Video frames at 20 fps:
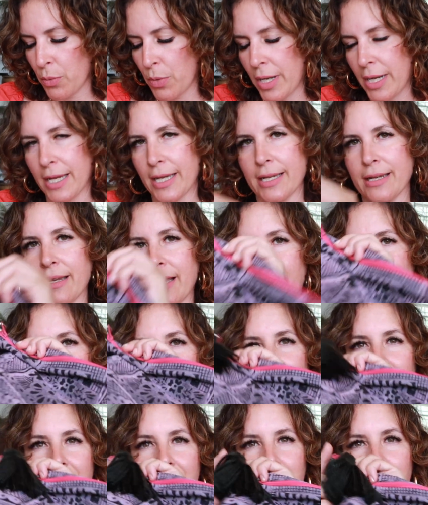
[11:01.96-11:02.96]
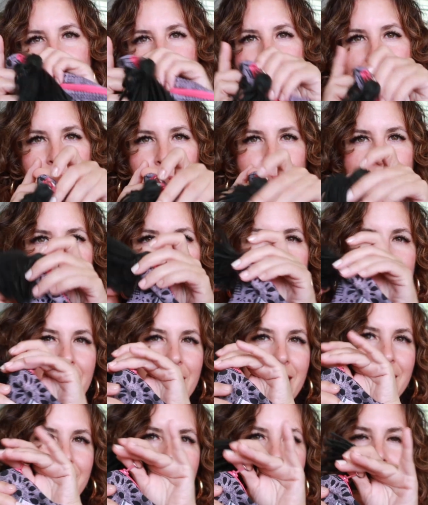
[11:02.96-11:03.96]
1, this bag, which
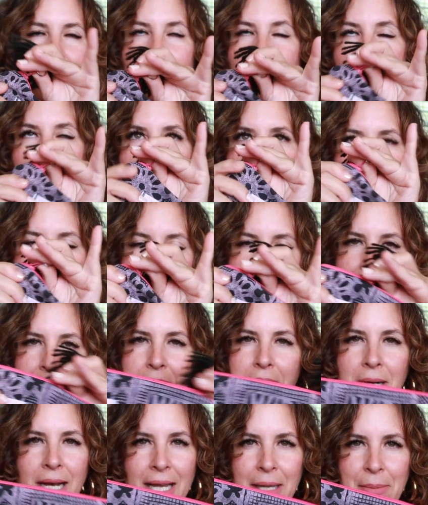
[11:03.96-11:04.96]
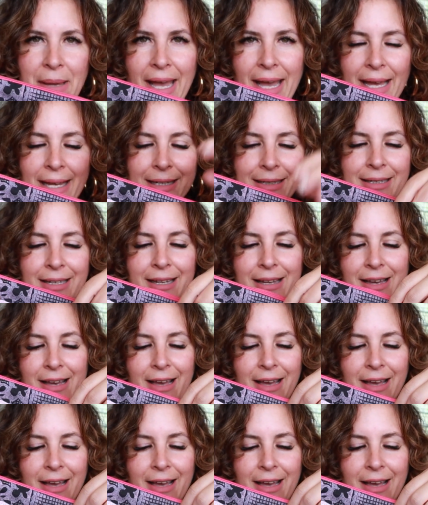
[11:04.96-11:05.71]
is my bag.